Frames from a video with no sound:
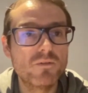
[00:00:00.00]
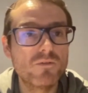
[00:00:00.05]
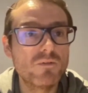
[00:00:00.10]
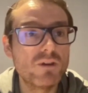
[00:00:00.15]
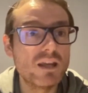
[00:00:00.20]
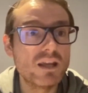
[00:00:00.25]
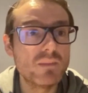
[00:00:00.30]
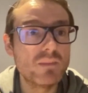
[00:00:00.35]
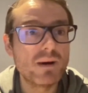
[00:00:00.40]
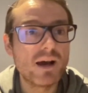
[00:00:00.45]

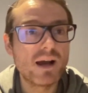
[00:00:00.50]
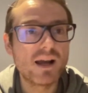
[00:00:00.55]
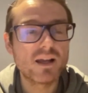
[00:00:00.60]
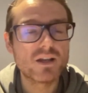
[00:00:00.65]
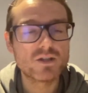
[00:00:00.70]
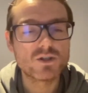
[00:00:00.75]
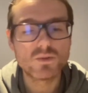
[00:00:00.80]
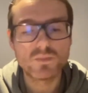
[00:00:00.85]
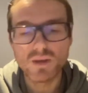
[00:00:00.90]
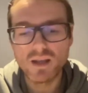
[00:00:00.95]
feedback
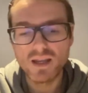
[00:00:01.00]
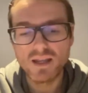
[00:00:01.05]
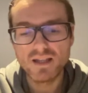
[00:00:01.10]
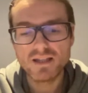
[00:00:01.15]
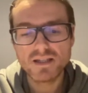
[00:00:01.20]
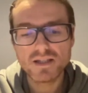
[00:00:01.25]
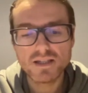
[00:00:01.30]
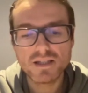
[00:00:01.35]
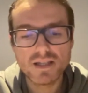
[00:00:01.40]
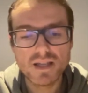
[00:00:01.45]
and some
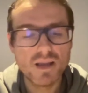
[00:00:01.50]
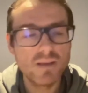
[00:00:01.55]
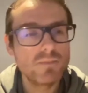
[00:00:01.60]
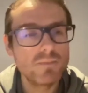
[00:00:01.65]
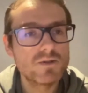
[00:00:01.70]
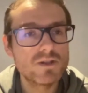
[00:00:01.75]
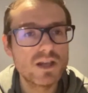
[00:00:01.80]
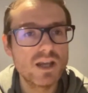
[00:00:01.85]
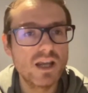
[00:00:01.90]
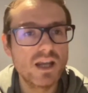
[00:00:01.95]
hints and
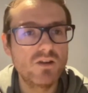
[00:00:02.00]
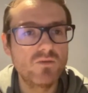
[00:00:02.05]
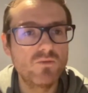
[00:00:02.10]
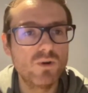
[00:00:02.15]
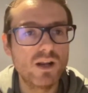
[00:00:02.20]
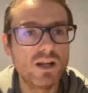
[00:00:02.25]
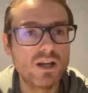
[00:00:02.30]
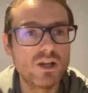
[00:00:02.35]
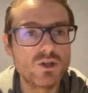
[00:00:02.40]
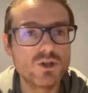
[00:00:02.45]
tips in
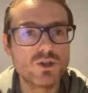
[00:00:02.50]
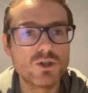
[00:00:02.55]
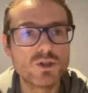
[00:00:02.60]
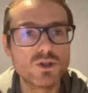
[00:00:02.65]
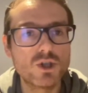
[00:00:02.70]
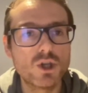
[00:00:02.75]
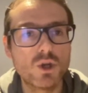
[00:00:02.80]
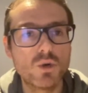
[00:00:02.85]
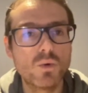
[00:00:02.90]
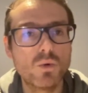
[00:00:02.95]
relation
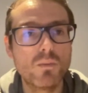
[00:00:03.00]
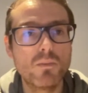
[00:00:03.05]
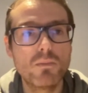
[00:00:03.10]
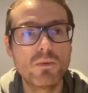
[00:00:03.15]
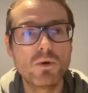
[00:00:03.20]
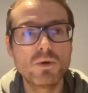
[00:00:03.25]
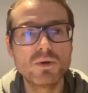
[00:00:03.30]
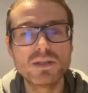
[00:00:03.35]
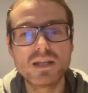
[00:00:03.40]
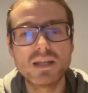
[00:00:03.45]
to
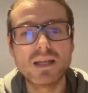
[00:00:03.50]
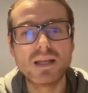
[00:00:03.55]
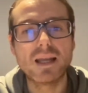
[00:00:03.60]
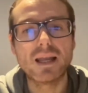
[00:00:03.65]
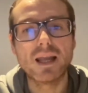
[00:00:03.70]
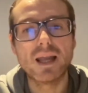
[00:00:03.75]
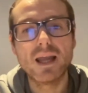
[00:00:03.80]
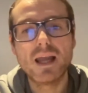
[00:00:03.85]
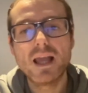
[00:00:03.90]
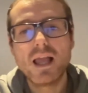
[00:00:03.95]

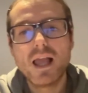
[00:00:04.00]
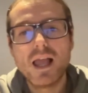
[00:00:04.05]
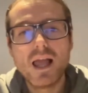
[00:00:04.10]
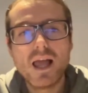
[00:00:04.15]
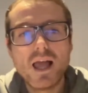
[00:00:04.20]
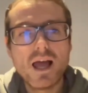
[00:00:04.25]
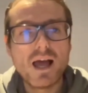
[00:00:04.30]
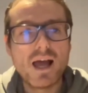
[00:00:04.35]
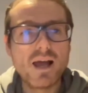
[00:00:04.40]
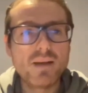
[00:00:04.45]
mooting.
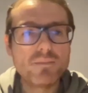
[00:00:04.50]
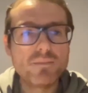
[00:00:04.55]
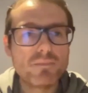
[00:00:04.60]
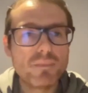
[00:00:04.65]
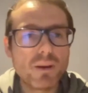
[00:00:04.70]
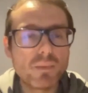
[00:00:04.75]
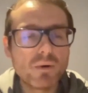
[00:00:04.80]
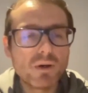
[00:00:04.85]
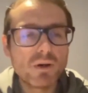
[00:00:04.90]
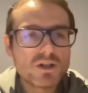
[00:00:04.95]
I'm
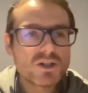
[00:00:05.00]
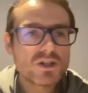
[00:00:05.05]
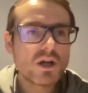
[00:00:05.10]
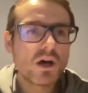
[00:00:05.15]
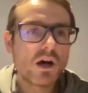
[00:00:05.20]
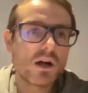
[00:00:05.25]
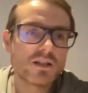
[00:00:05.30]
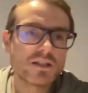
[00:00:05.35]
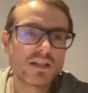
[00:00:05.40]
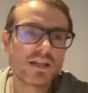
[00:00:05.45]
going to
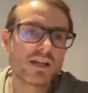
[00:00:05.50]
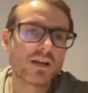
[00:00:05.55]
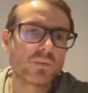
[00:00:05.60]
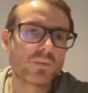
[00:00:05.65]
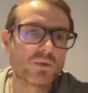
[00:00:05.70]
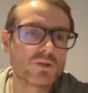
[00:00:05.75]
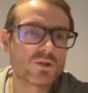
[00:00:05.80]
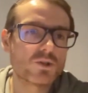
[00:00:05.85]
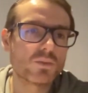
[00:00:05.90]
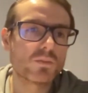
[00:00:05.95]
start tonight
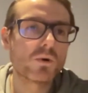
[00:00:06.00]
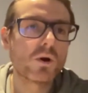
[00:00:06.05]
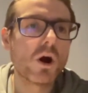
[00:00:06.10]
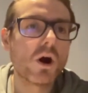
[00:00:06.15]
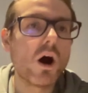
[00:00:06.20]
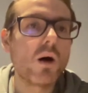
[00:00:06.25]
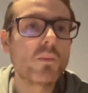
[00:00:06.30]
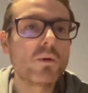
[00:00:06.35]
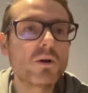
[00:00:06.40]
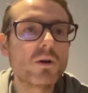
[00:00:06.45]
with some
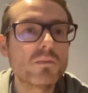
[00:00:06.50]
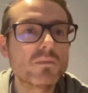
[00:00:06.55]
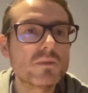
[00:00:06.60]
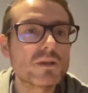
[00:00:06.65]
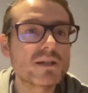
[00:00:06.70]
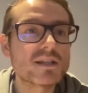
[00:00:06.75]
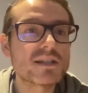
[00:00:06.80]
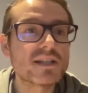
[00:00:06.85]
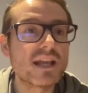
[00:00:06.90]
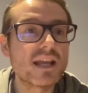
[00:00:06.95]
common
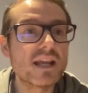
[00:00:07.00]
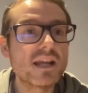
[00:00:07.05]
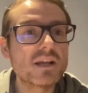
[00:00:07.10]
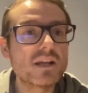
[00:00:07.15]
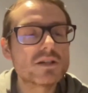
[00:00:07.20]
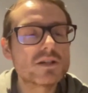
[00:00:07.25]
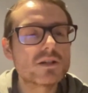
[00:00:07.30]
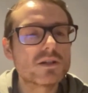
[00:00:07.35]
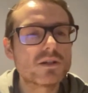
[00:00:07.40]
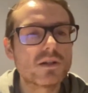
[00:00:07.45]

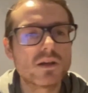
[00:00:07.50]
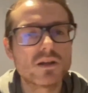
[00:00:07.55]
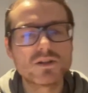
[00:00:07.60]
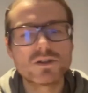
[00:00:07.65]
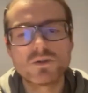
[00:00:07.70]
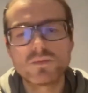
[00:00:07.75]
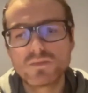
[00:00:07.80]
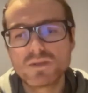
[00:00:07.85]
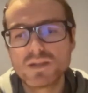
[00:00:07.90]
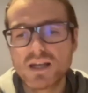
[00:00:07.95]
mistakes that I
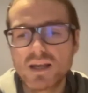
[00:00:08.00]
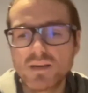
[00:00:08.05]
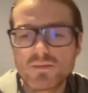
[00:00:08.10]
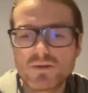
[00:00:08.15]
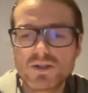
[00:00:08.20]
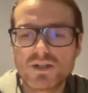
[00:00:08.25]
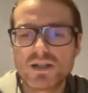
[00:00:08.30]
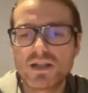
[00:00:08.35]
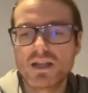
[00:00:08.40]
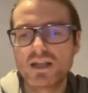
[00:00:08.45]

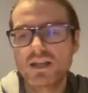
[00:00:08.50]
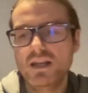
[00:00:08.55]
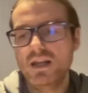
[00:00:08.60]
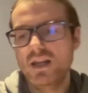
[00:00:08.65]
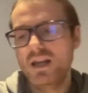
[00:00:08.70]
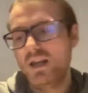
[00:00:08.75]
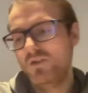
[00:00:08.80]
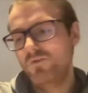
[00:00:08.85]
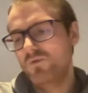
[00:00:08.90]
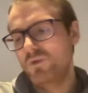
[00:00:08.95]
sometimes see
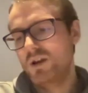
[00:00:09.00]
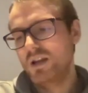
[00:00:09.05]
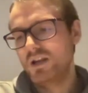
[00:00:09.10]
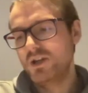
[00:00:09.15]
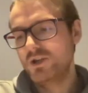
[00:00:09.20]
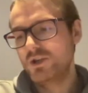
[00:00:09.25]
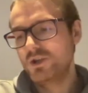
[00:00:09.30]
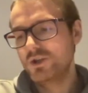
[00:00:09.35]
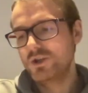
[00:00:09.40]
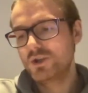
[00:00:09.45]
in
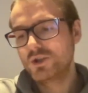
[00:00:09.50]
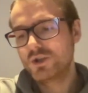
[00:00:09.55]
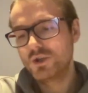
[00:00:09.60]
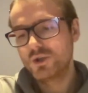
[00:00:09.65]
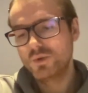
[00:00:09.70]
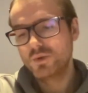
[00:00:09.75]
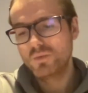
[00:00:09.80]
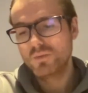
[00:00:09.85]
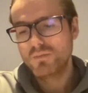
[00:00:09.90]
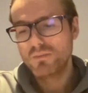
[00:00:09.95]
relation
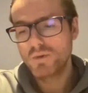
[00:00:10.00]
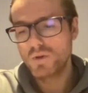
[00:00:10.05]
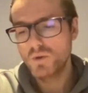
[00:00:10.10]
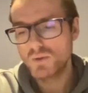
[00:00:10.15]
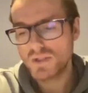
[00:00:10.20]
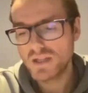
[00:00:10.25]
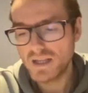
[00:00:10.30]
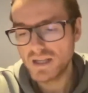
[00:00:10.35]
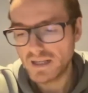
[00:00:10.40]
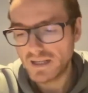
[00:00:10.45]
to
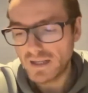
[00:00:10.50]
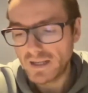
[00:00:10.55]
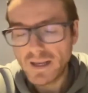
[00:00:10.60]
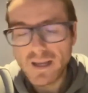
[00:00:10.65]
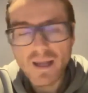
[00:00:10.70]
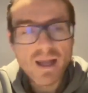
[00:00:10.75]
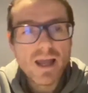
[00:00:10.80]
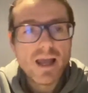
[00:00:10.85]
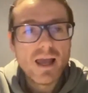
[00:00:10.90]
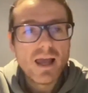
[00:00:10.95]
mooting.
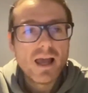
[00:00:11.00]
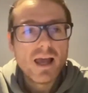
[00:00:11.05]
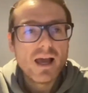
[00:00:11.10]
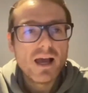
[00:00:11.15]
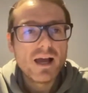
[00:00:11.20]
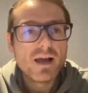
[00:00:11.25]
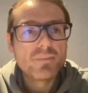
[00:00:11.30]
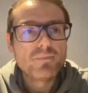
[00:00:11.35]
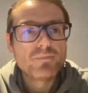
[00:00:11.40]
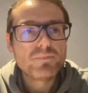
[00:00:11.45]

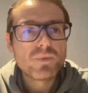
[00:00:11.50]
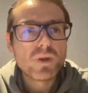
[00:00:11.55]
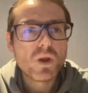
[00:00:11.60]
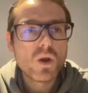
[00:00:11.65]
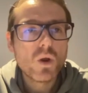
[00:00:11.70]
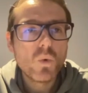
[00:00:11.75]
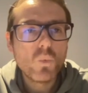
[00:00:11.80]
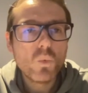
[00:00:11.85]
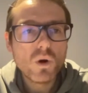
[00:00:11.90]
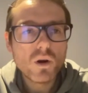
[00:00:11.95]
And
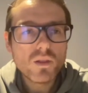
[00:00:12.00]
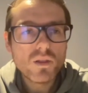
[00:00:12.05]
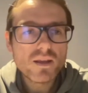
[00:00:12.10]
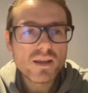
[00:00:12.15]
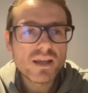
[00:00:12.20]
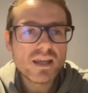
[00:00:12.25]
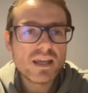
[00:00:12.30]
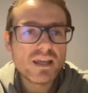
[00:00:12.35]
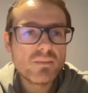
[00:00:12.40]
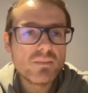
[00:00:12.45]
one of the
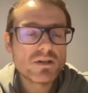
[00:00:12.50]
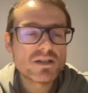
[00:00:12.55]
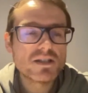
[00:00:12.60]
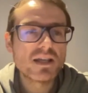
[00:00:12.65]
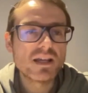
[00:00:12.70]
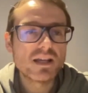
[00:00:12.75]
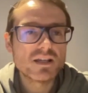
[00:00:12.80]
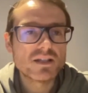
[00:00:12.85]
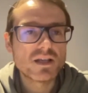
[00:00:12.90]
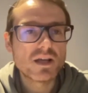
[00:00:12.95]
key
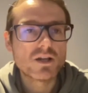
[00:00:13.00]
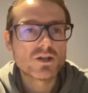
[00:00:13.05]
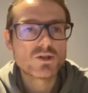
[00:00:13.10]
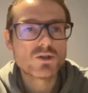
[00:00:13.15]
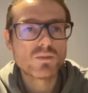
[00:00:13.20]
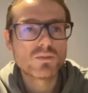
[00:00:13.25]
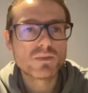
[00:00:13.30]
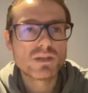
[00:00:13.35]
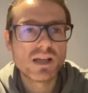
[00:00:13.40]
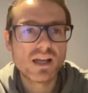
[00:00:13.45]
mistakes that I
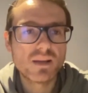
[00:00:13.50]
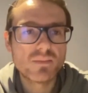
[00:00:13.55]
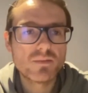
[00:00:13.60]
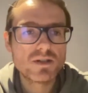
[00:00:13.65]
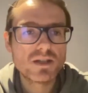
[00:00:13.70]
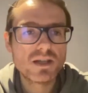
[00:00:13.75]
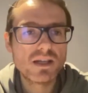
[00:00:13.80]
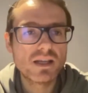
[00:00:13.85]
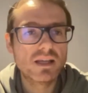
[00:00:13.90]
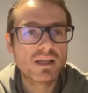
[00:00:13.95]

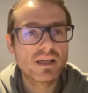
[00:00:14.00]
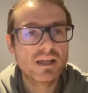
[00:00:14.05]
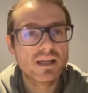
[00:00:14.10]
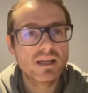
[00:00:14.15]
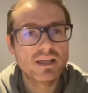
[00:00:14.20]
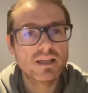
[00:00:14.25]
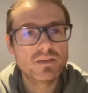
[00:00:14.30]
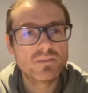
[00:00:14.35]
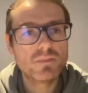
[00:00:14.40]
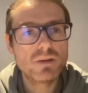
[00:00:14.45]
sometimes see
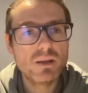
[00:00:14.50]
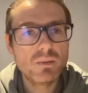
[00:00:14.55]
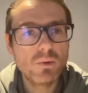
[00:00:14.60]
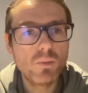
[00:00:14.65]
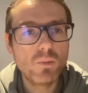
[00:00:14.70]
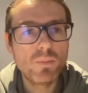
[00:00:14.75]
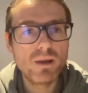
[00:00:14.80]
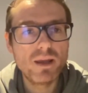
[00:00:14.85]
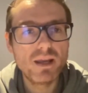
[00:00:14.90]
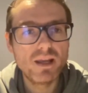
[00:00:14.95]
is
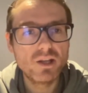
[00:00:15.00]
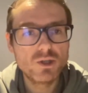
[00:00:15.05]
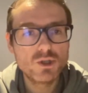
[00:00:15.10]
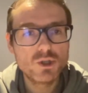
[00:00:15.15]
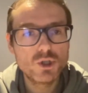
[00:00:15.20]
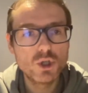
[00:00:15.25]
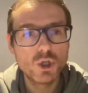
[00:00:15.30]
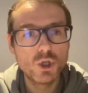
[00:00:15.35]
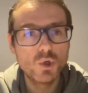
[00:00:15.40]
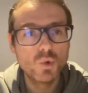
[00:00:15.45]
people being
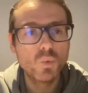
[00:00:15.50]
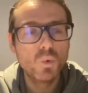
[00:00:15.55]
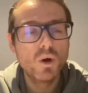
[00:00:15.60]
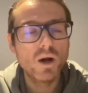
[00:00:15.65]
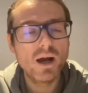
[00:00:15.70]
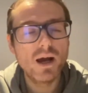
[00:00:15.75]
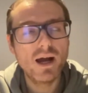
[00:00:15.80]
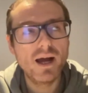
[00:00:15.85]
too